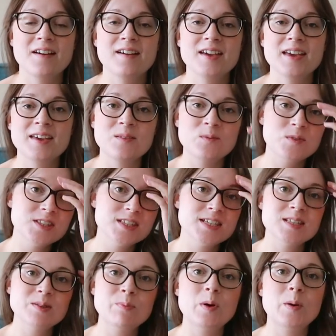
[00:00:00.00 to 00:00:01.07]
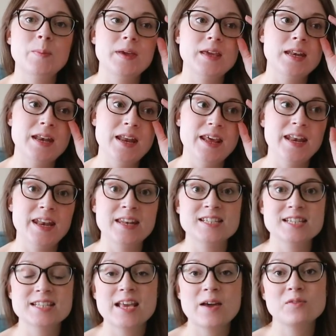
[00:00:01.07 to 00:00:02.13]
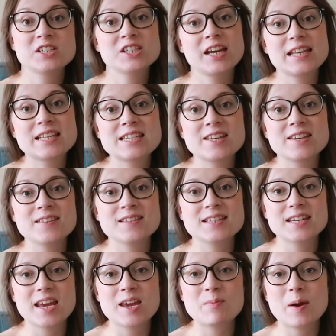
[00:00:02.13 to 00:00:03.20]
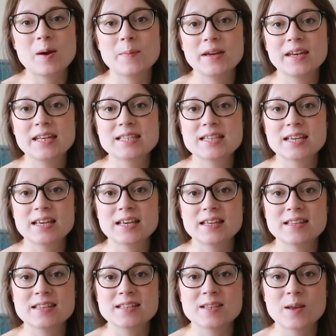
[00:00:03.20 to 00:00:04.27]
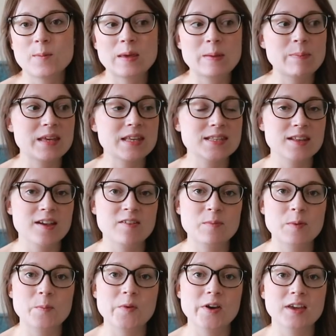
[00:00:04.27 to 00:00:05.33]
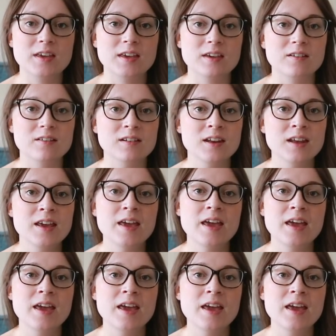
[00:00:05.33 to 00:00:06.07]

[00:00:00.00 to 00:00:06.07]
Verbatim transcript: I wanted to pop in and just have a chat to you today about my knitting and sewing bits that I've been working on,